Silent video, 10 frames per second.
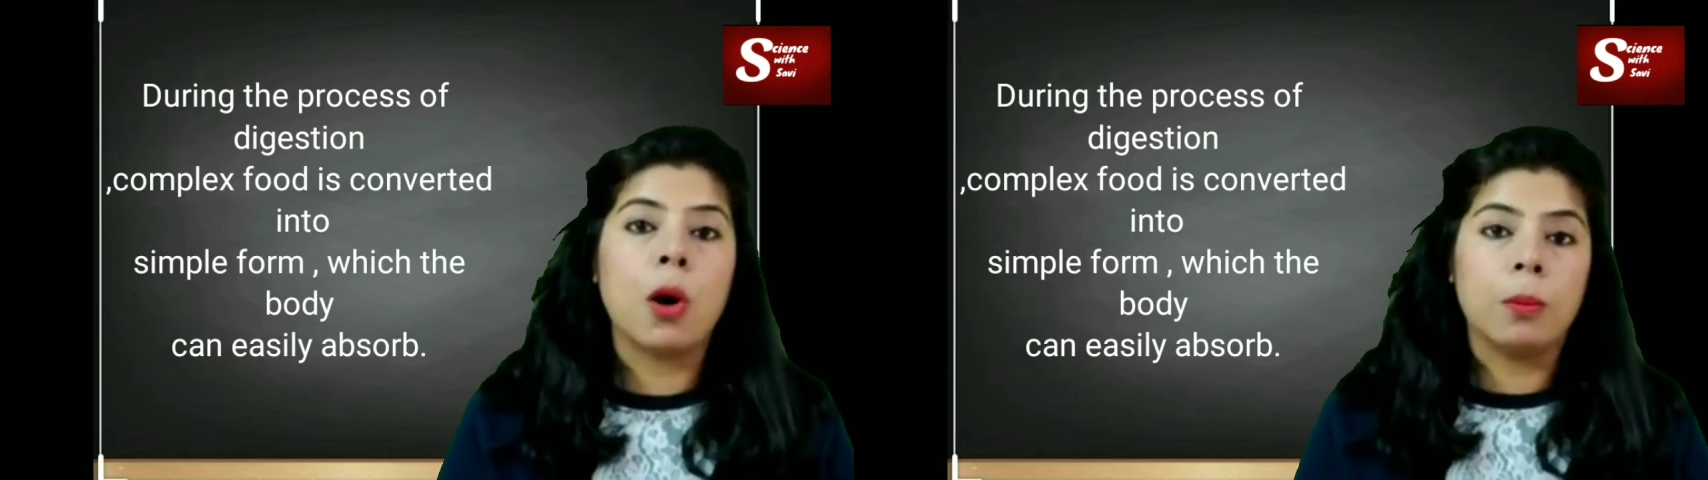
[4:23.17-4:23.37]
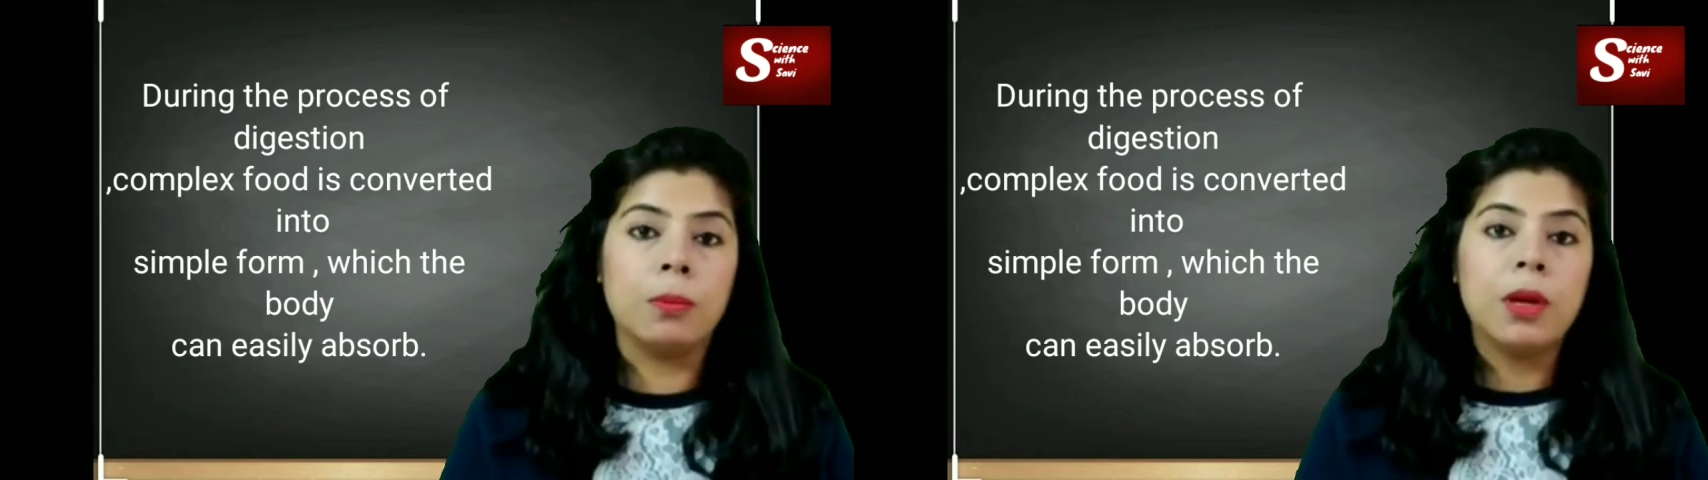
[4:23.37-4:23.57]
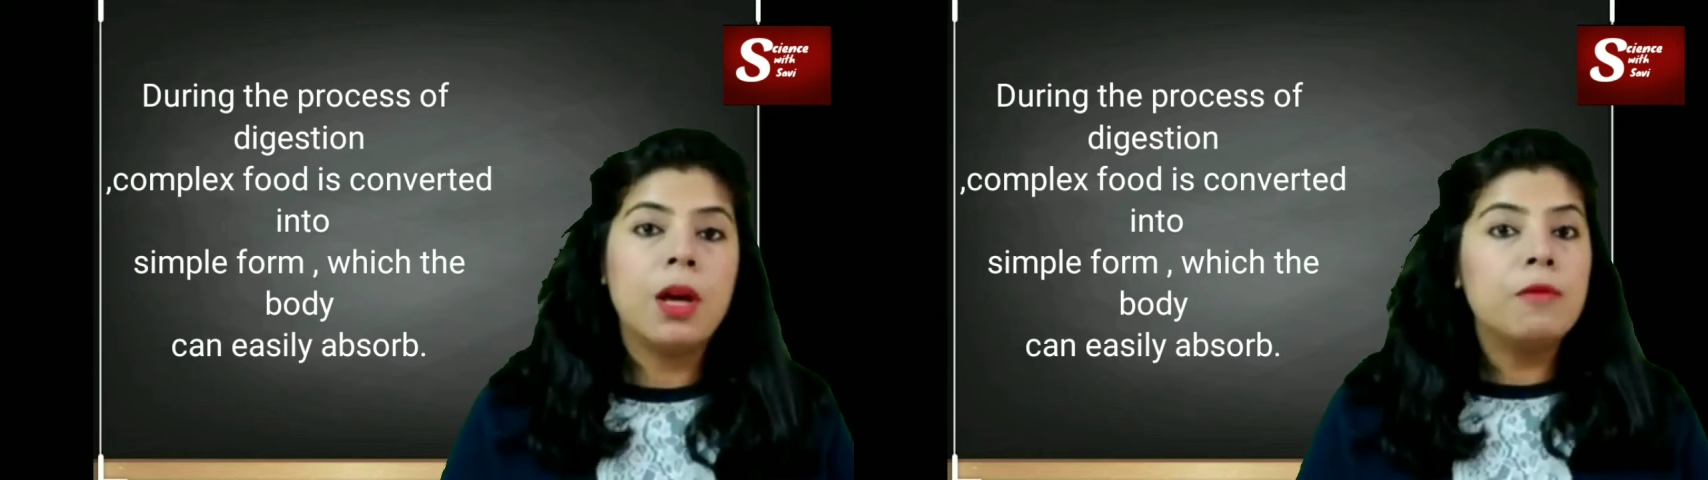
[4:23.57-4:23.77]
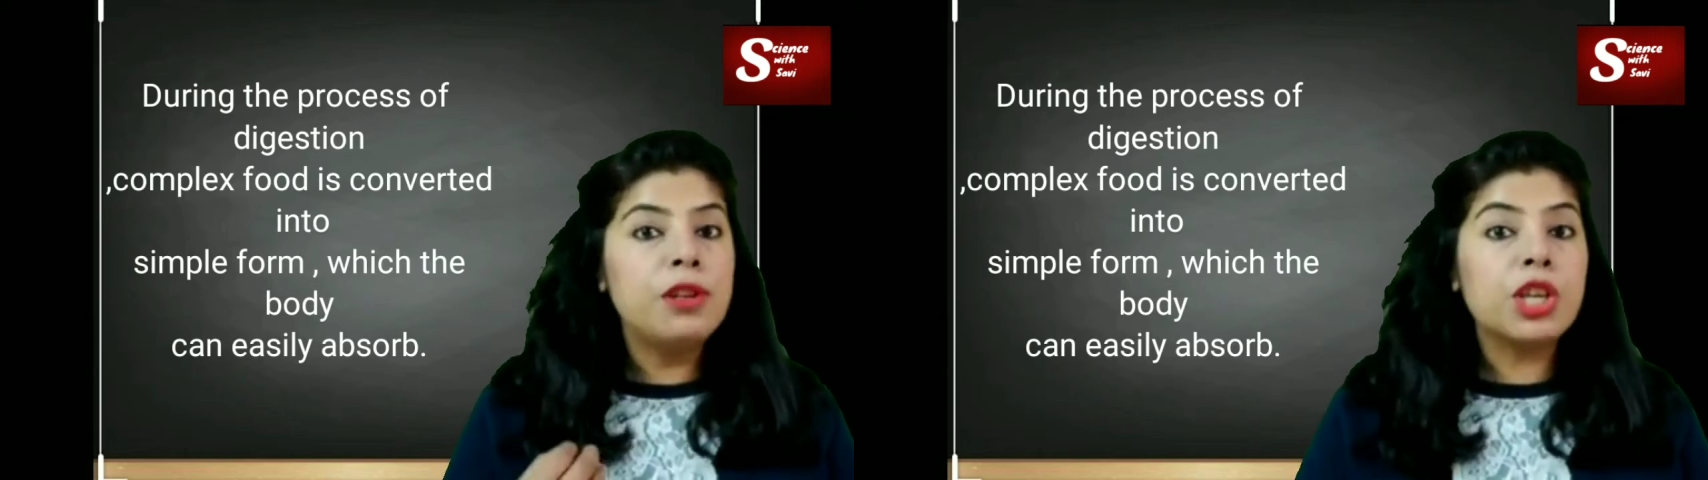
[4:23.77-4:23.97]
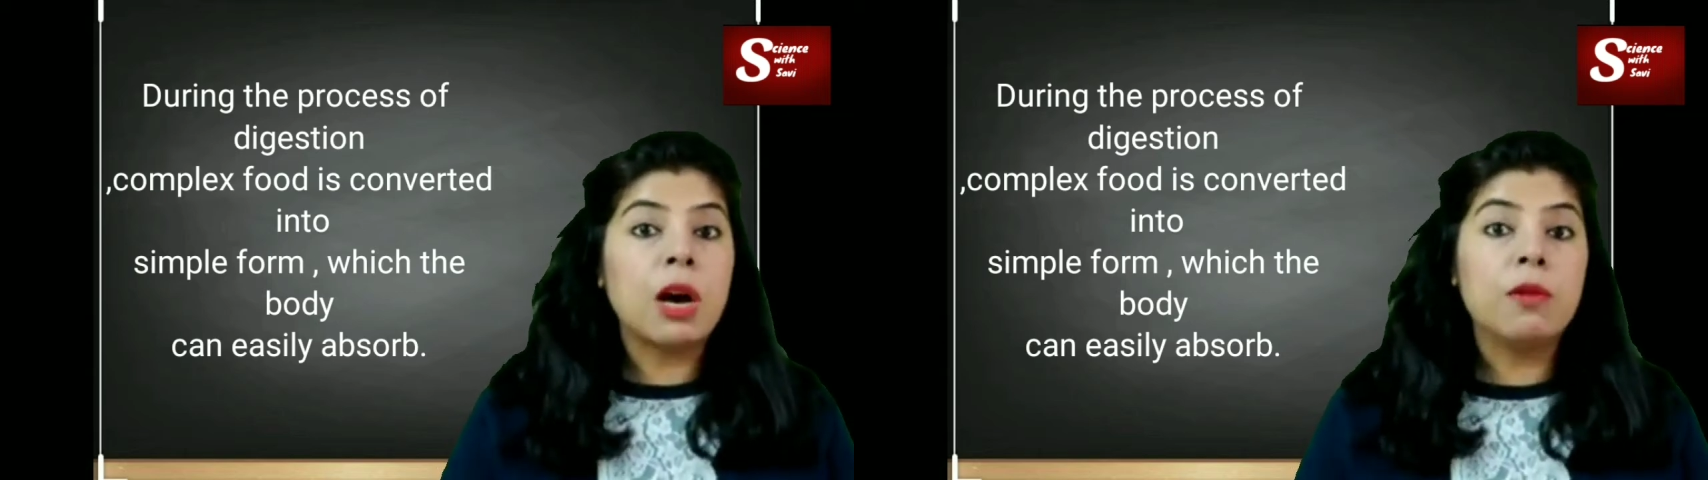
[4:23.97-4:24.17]
form,
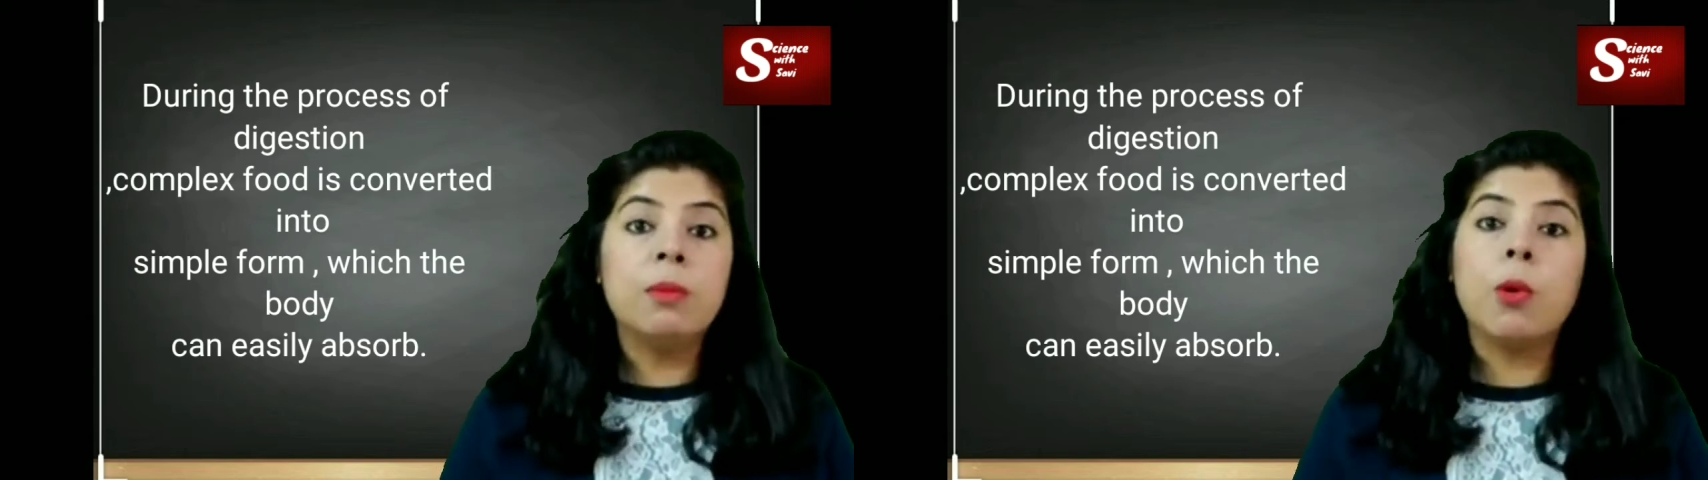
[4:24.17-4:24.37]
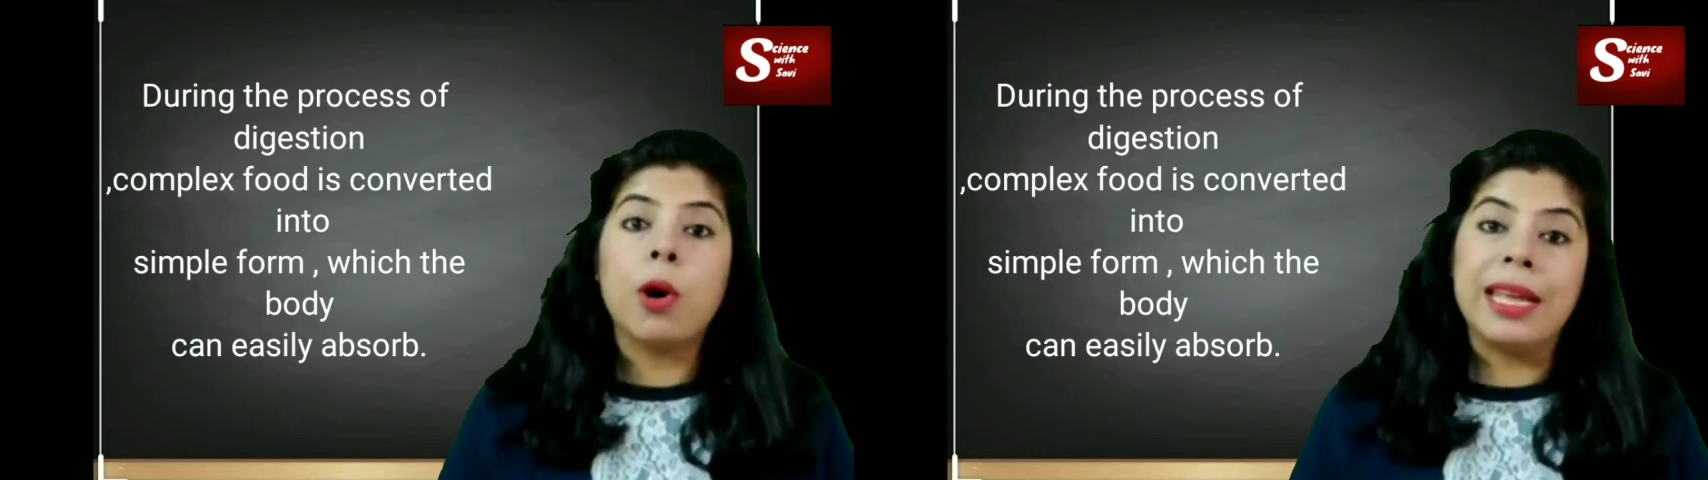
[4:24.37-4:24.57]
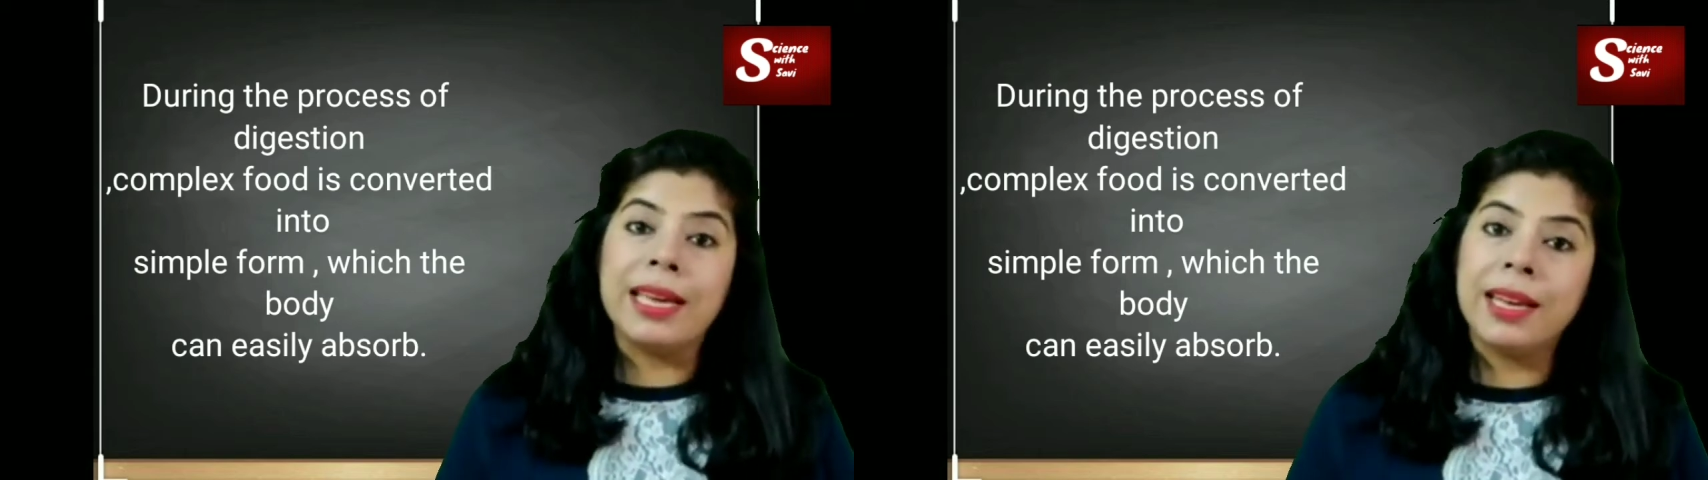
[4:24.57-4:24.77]
which our body